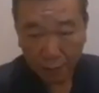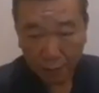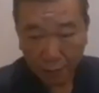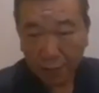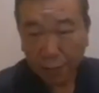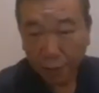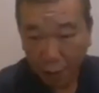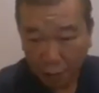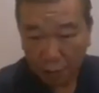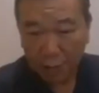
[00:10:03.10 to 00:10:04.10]
But the
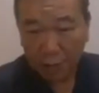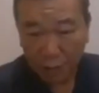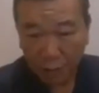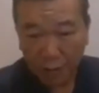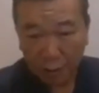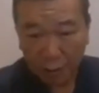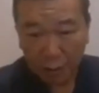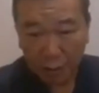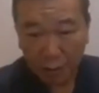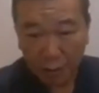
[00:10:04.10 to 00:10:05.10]
problem is not the
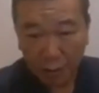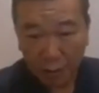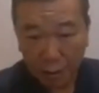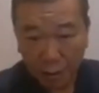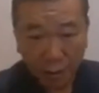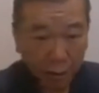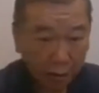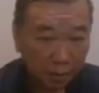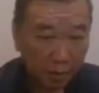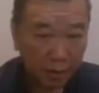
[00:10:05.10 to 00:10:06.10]
vitamin, no. The
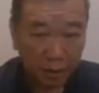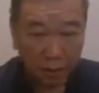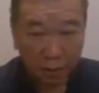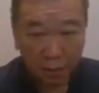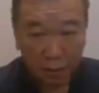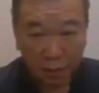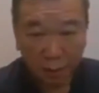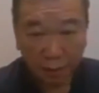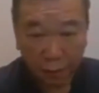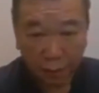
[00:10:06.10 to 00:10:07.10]
problem is
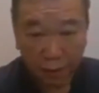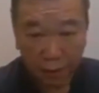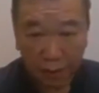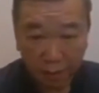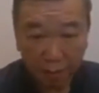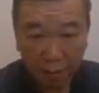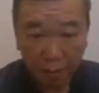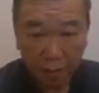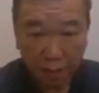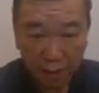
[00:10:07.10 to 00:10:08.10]
the food is
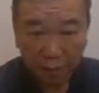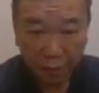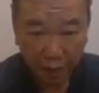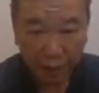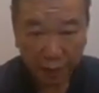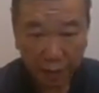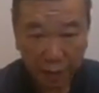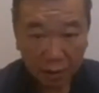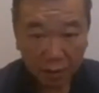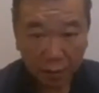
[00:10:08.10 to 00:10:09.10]
refined.
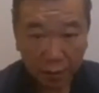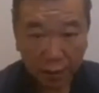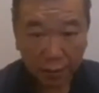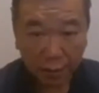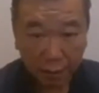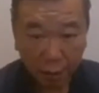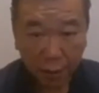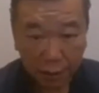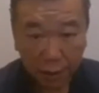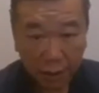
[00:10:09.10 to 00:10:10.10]
The food is
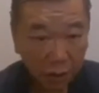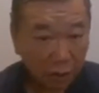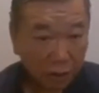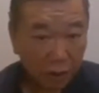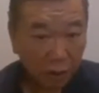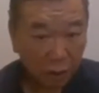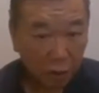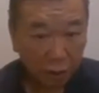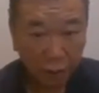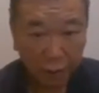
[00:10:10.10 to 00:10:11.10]
porridge. You take the
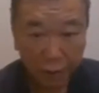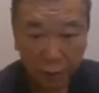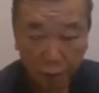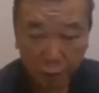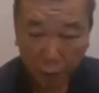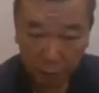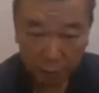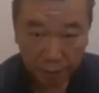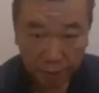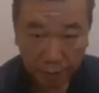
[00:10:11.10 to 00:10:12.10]
whole food, there's no
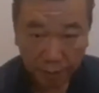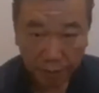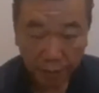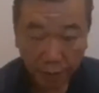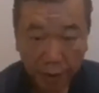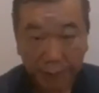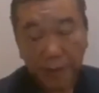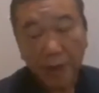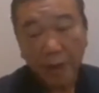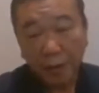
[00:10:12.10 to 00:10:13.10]
problem, you know. Okay,
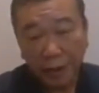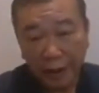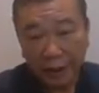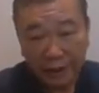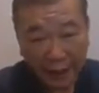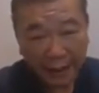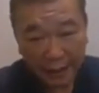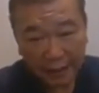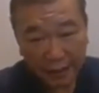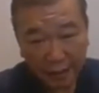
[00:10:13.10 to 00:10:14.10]
you see the
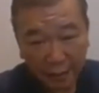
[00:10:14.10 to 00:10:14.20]
Chinese